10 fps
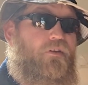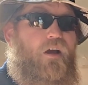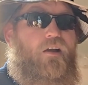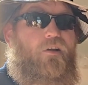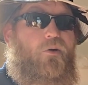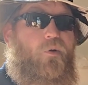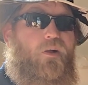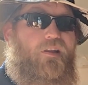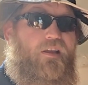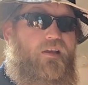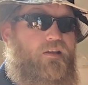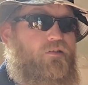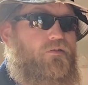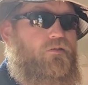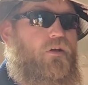the audio quality
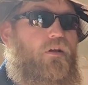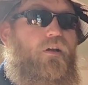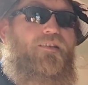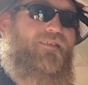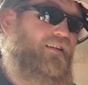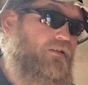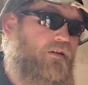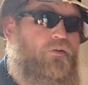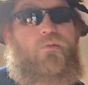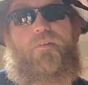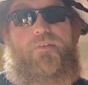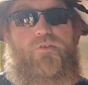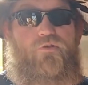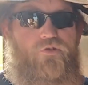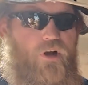is decent or if
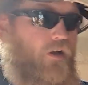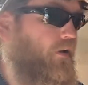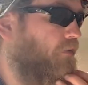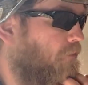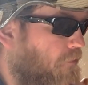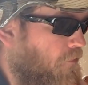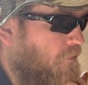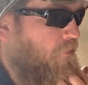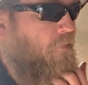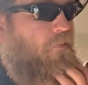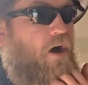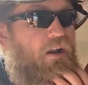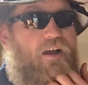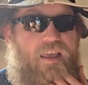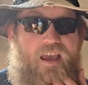it's junk.
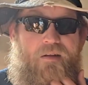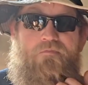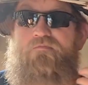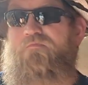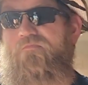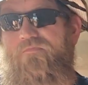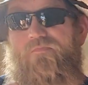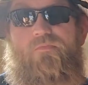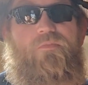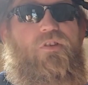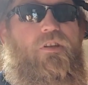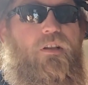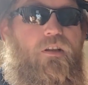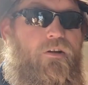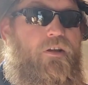But again,
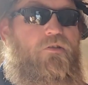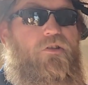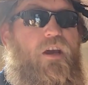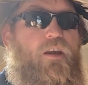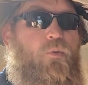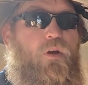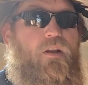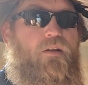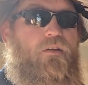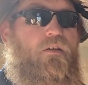still learning, just kind of want to